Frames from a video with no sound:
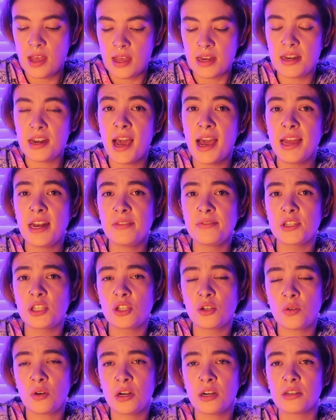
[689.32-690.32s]
Knight of
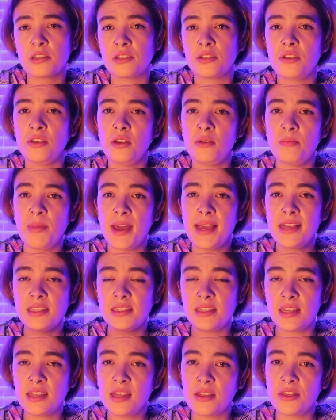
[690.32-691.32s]
Swords. So you may
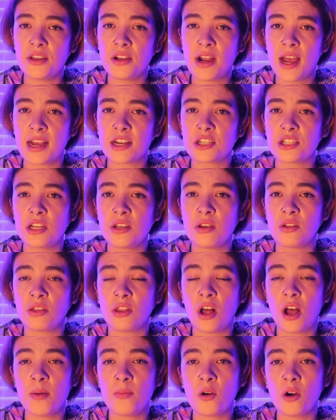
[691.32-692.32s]
see that they're actually a
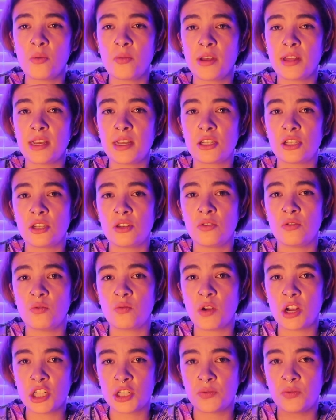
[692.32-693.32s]
lot more willing to
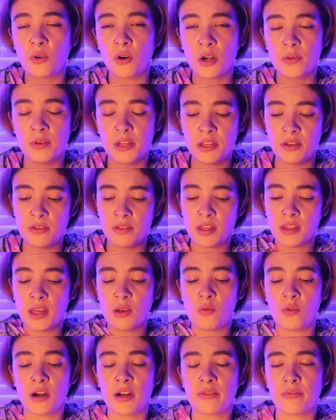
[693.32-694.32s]
rush forward with you than they
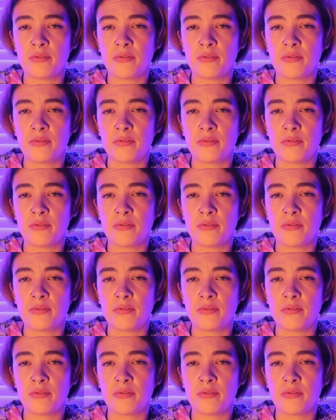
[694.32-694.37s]
were in